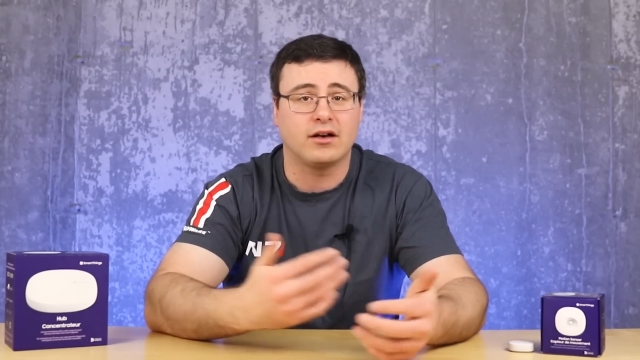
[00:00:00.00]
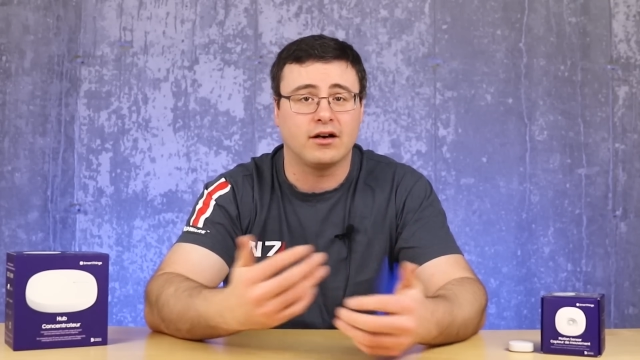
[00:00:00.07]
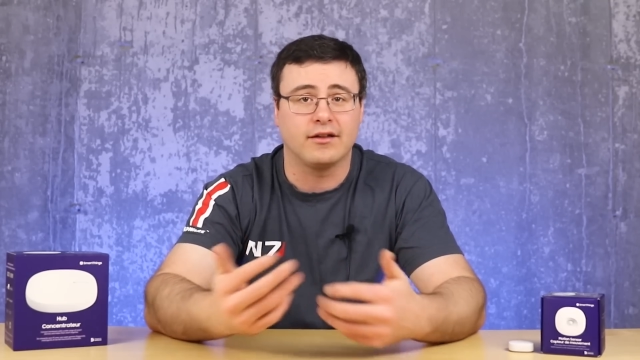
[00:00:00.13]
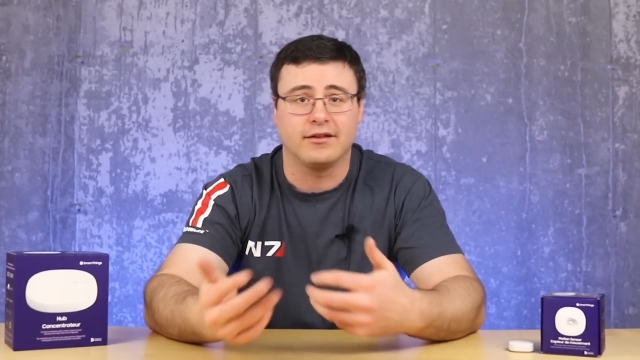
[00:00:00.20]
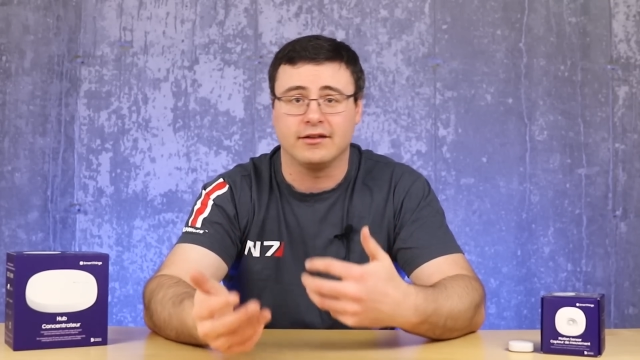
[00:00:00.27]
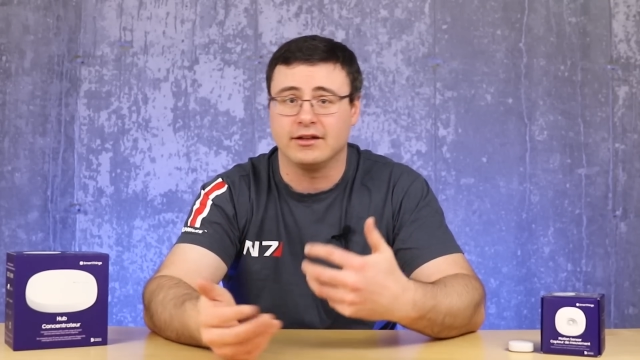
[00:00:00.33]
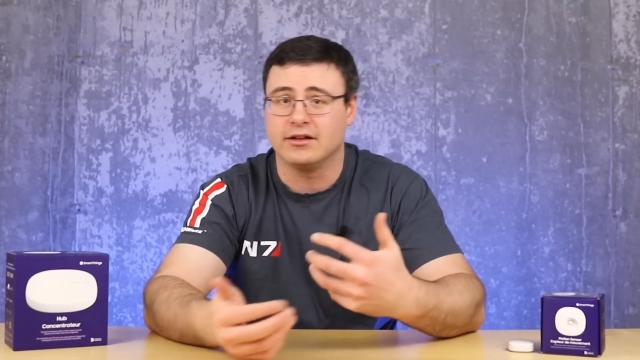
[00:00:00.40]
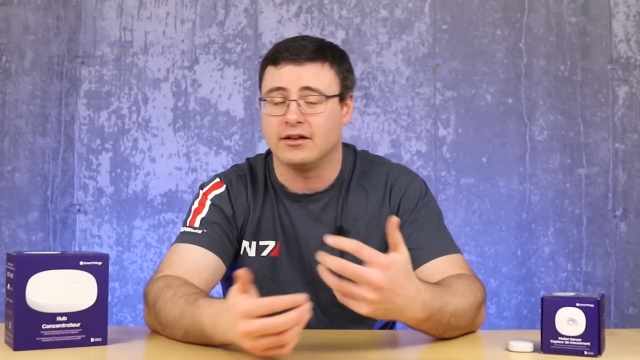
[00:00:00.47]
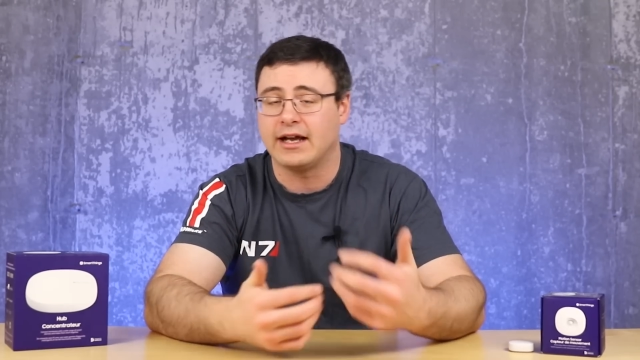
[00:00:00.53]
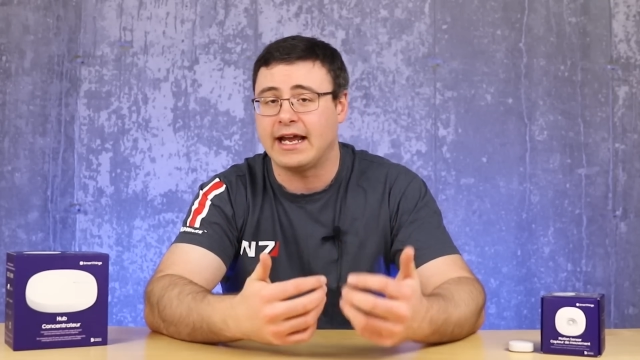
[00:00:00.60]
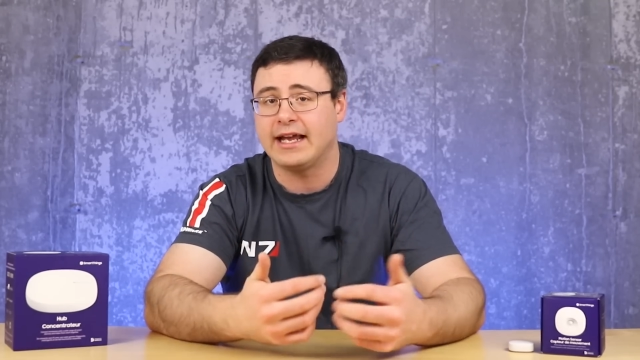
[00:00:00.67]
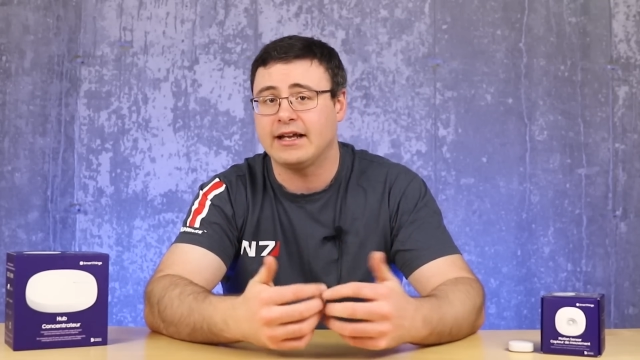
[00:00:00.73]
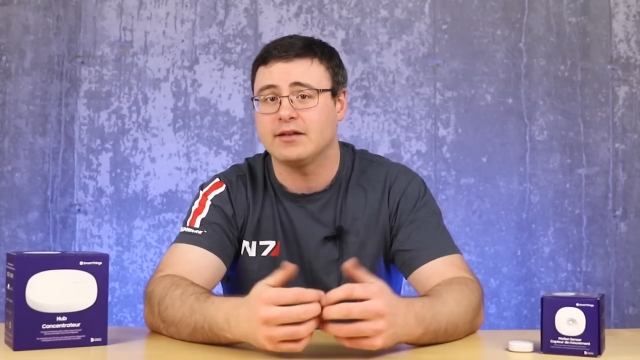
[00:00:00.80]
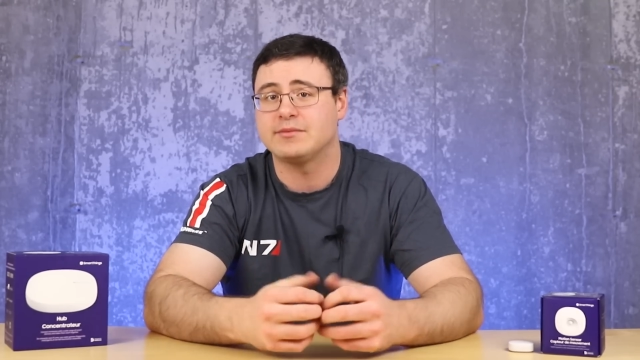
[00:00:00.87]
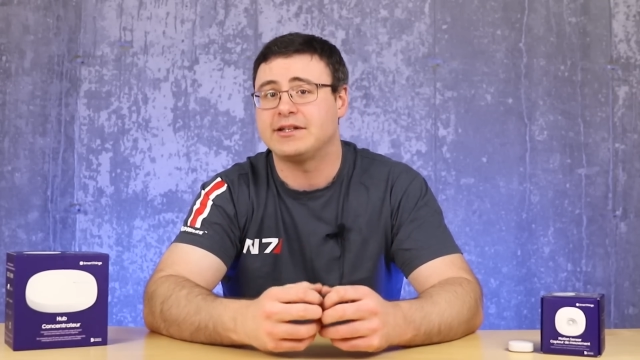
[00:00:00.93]
are the little
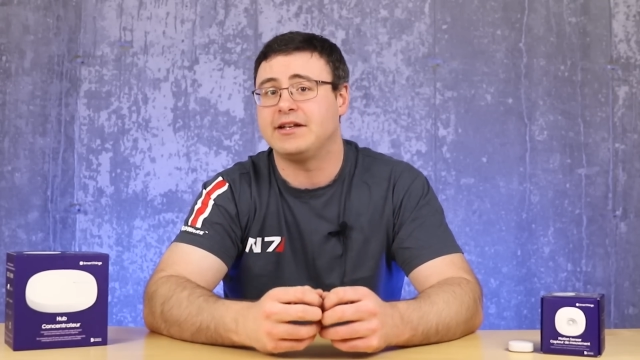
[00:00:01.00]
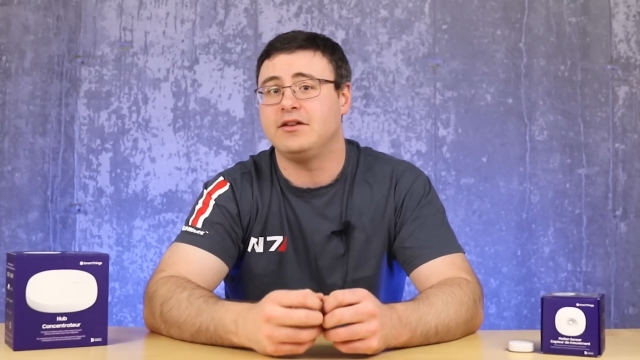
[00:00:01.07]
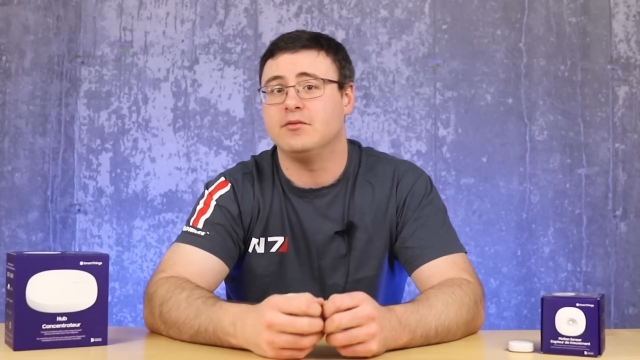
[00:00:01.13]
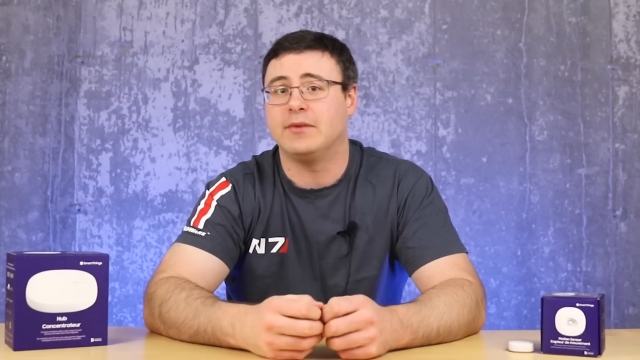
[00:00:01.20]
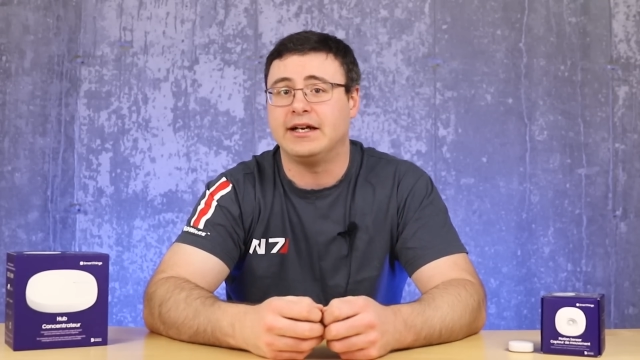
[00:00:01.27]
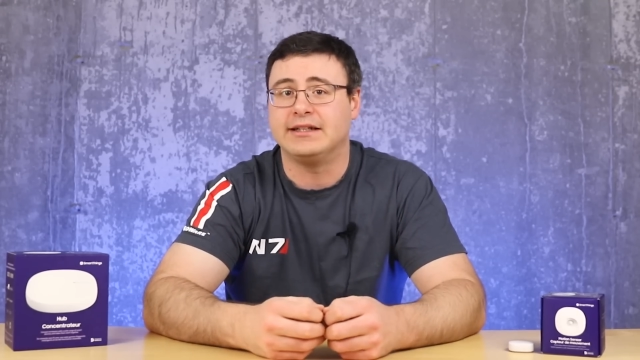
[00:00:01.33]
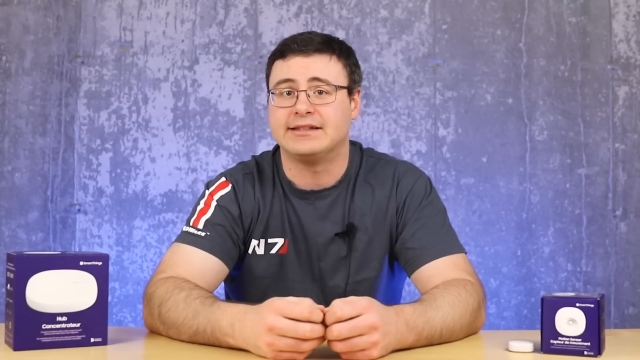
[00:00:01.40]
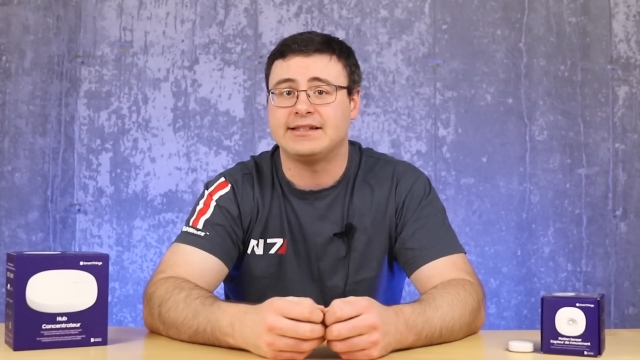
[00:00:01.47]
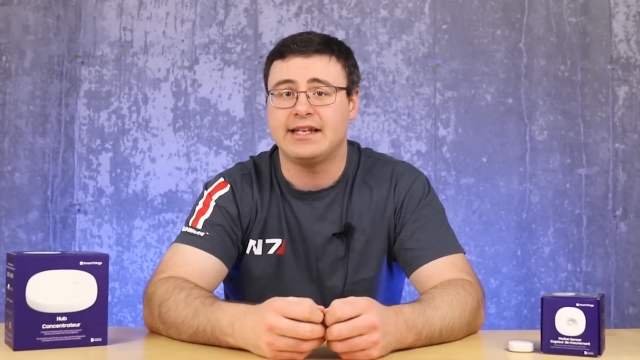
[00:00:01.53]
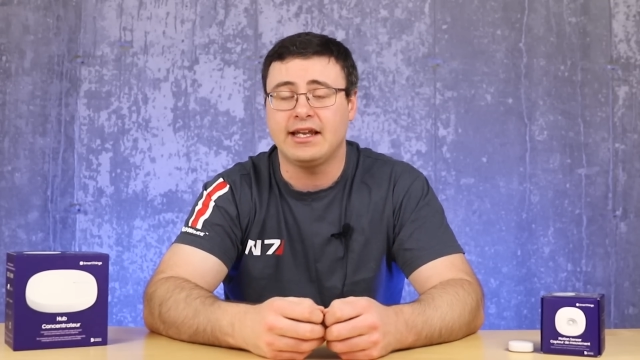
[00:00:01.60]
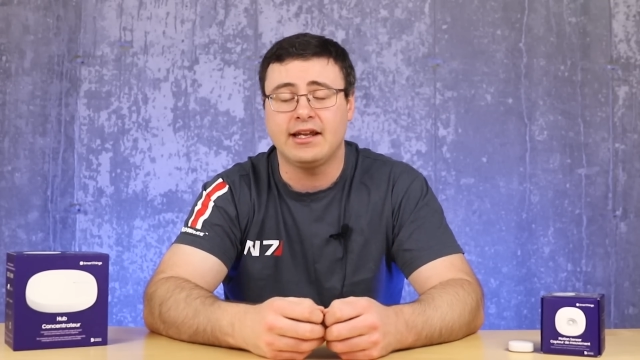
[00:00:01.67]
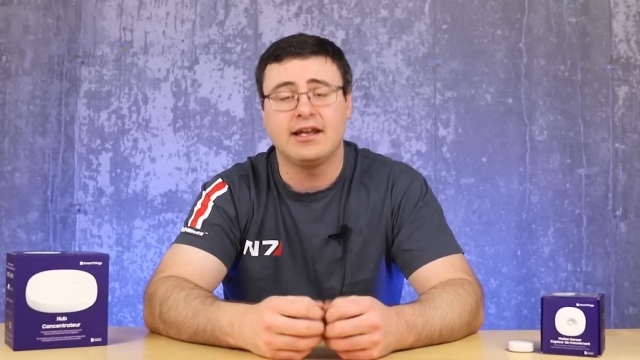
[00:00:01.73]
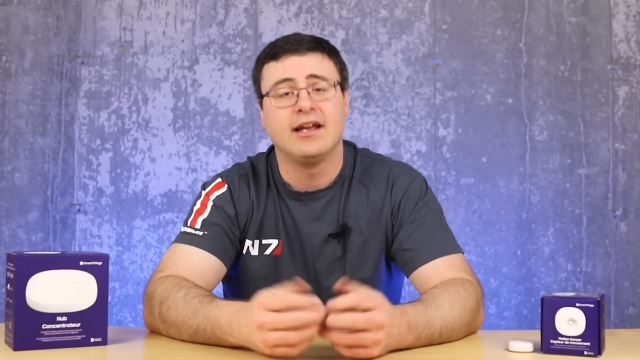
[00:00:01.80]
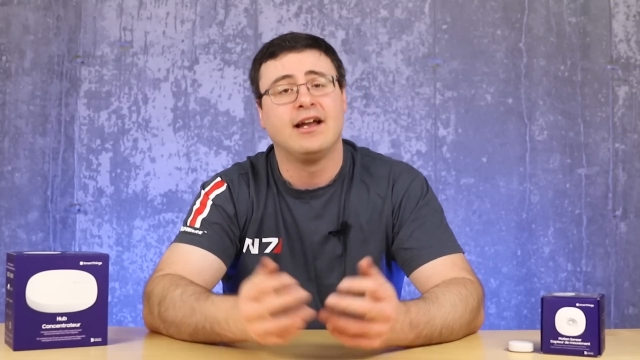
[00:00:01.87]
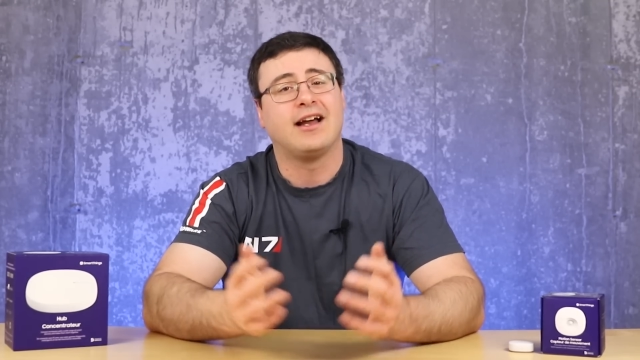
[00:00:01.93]
hangups that you might
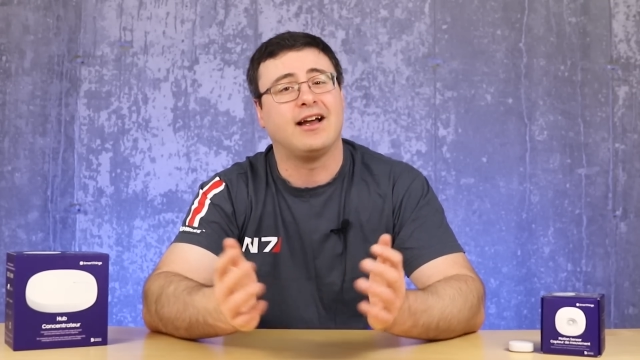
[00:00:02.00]
see?